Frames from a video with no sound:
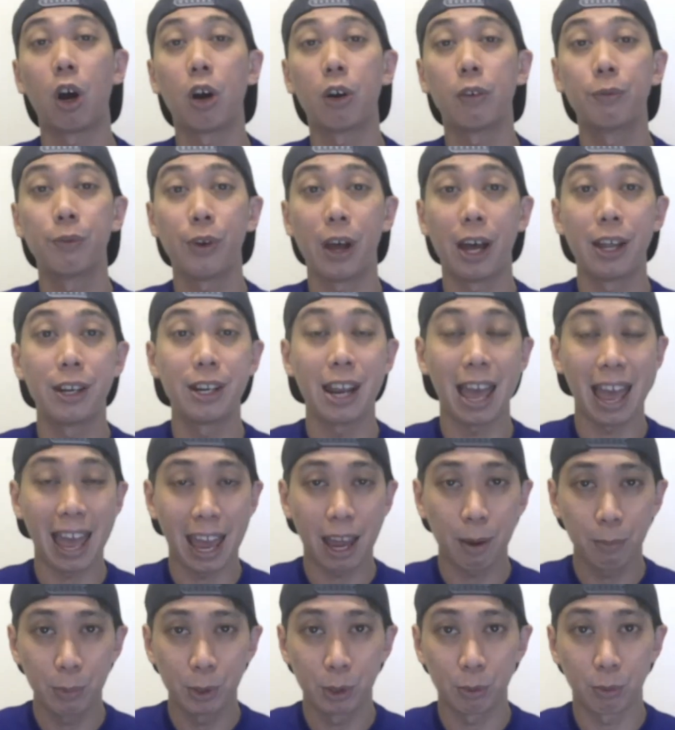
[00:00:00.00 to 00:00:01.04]
of an
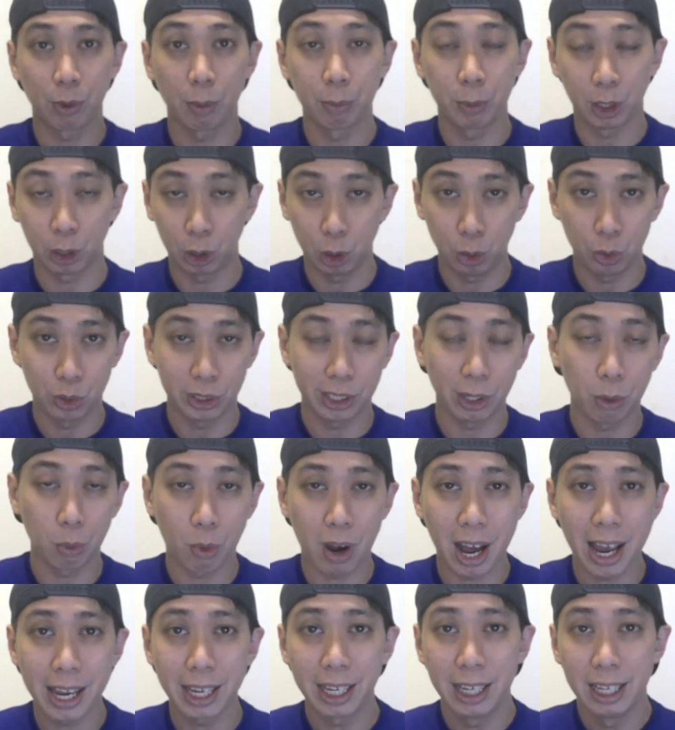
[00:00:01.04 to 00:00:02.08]
apps from the
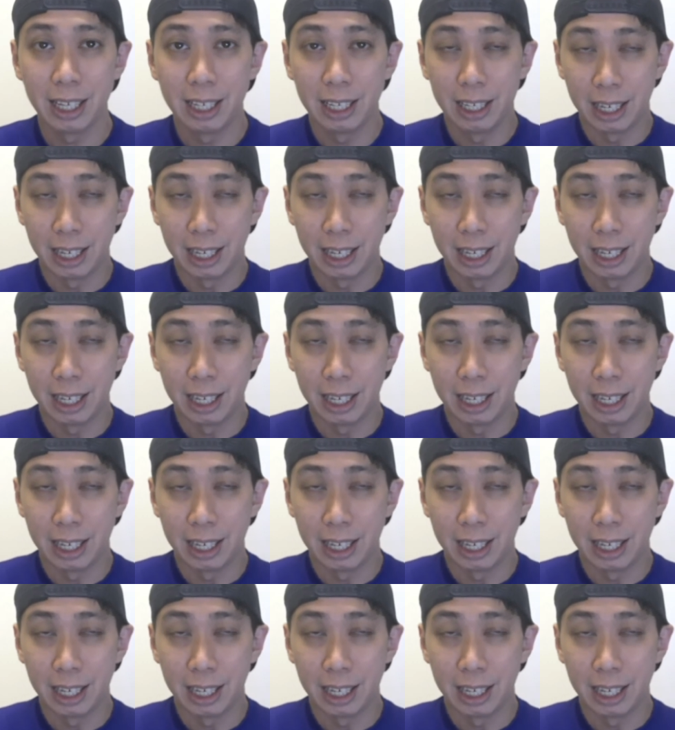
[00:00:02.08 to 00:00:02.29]
Qcy,